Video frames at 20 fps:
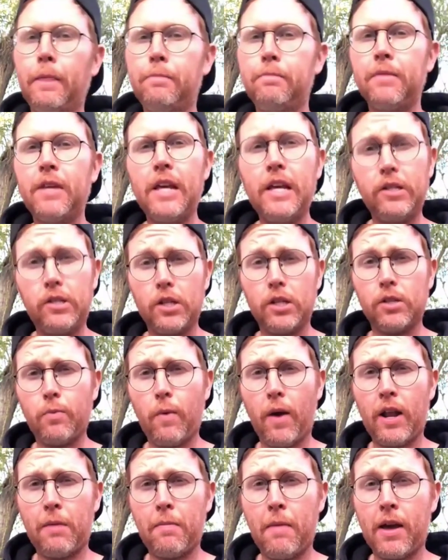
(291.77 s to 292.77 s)
Easiest
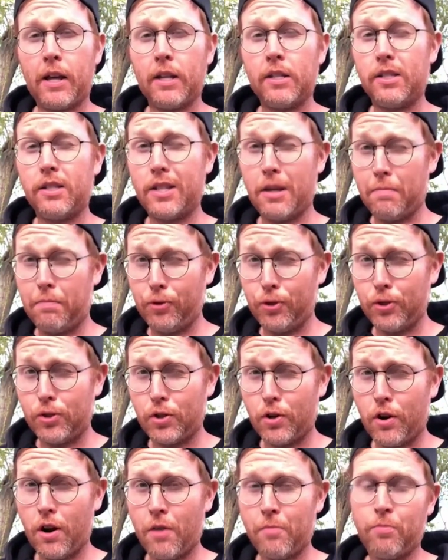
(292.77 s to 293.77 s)
way to make a simple
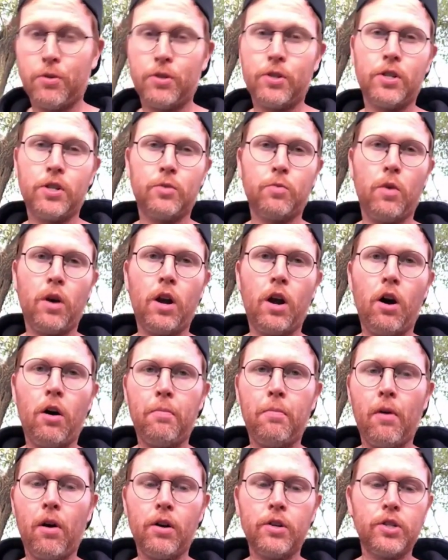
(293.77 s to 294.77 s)
syrup, which is what all
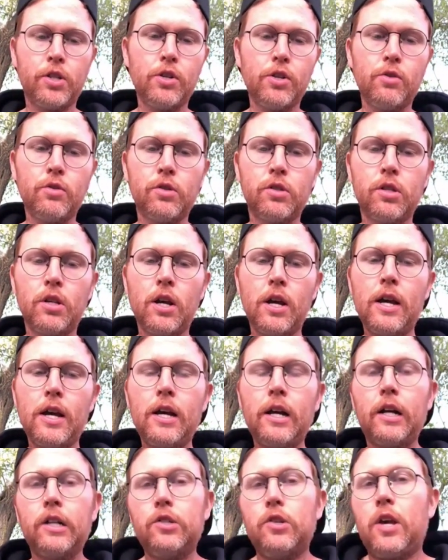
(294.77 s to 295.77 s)
bars use,
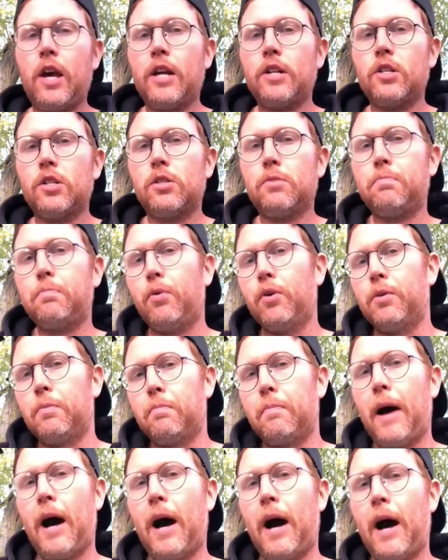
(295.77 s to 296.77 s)
because you can't just put
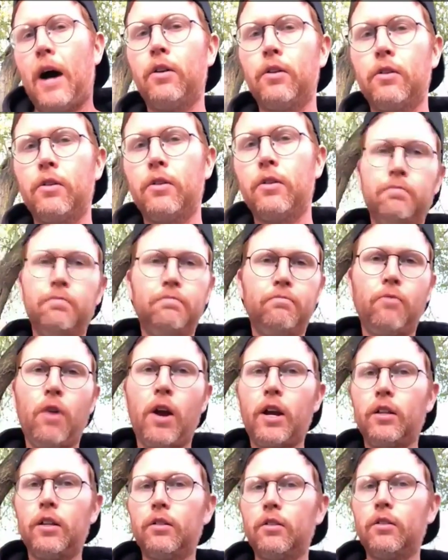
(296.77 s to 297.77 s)
powdered,
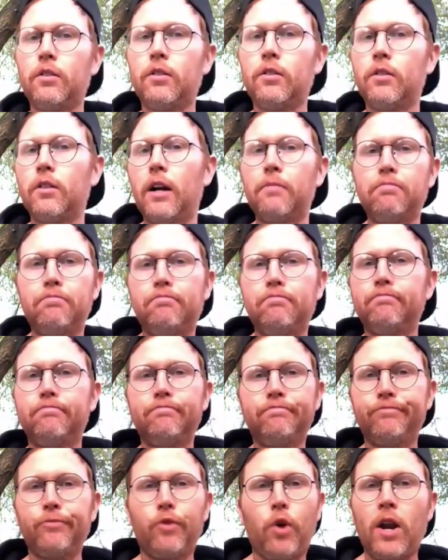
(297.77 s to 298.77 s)
regular
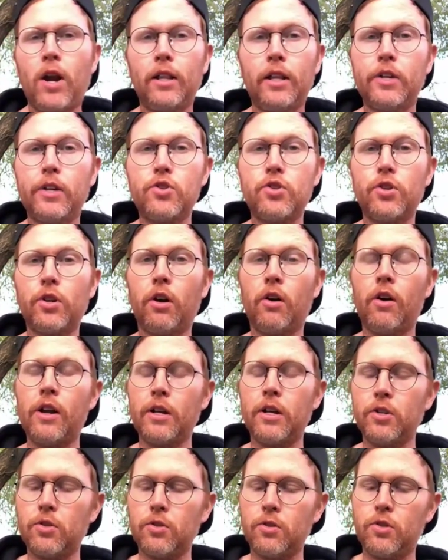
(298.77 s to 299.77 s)
granulated sugar in
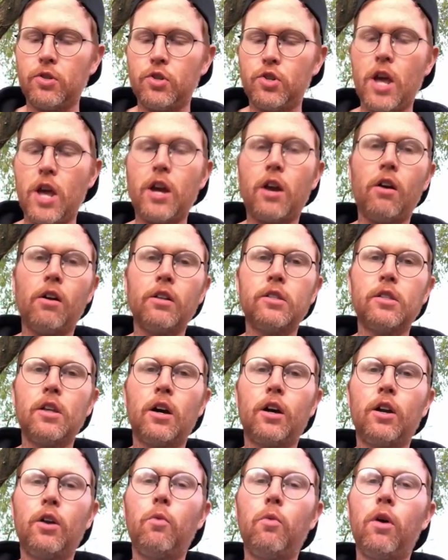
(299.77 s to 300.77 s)
a shaker. It's
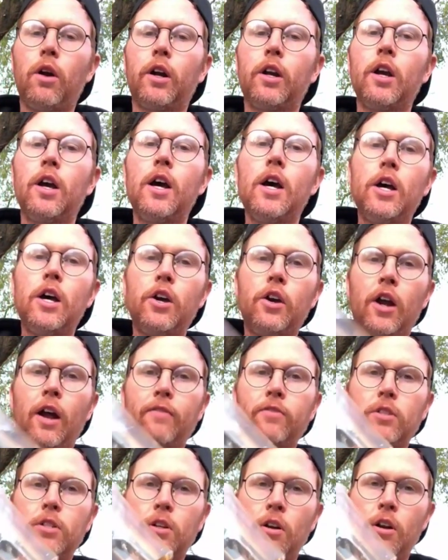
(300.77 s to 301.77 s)
not going to work. You're going to
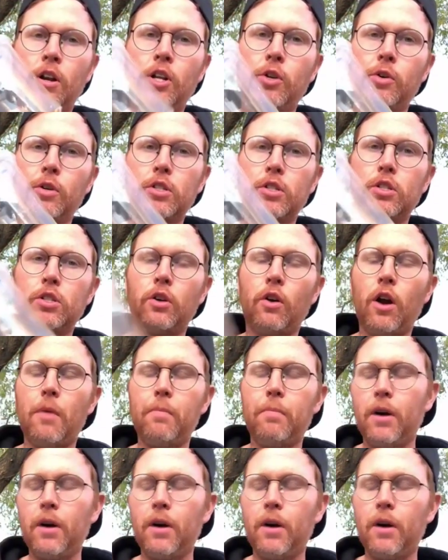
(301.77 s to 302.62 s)
have to turn into a syrup.